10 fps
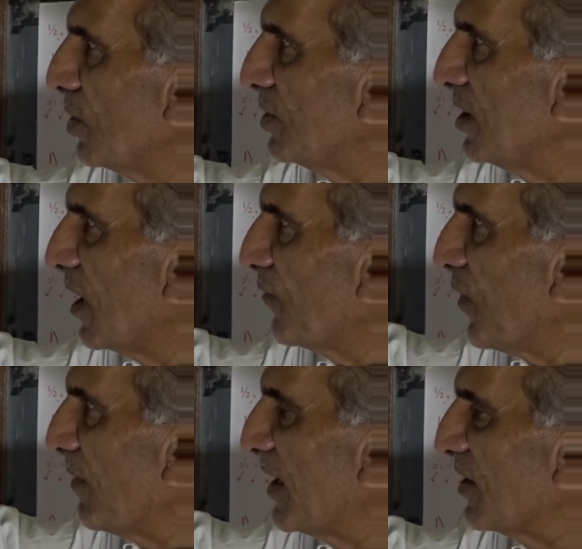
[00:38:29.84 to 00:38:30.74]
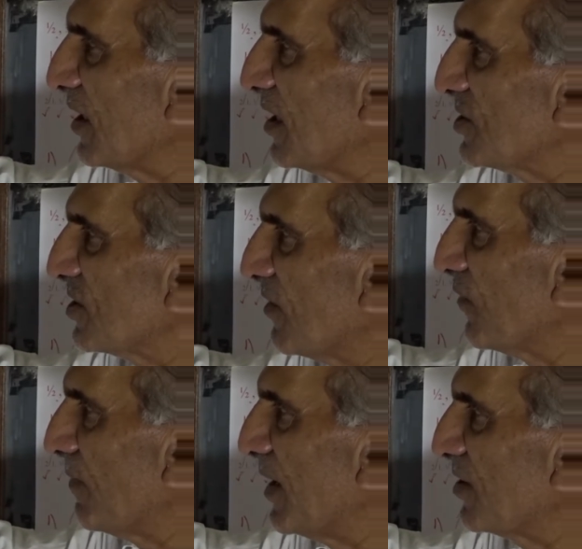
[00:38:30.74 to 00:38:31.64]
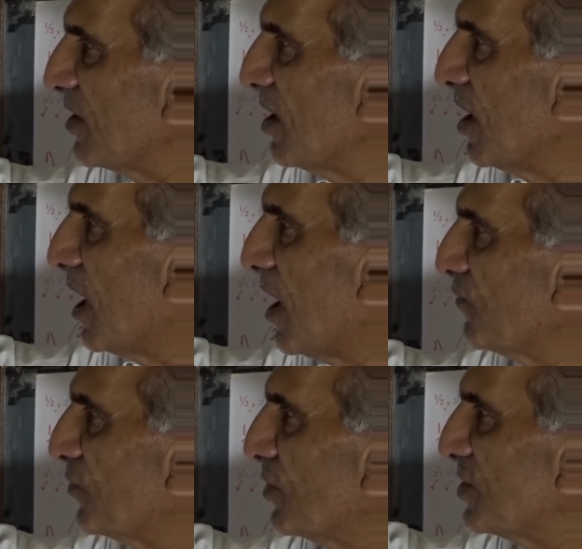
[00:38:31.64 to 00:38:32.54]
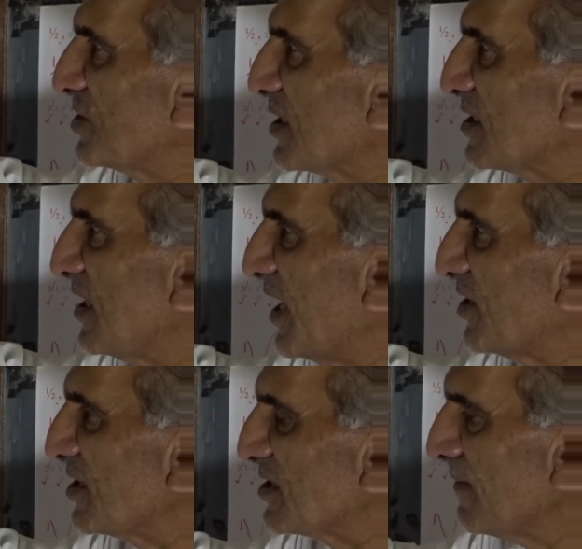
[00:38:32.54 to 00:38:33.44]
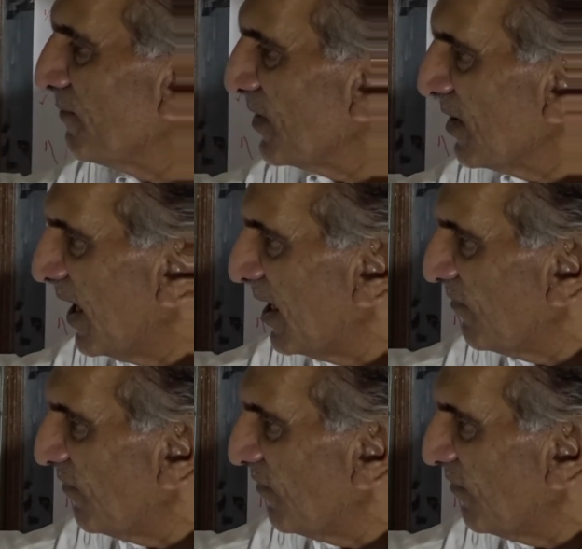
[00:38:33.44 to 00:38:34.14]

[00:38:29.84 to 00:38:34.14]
the alphabet, English alphabet of 26 letters, and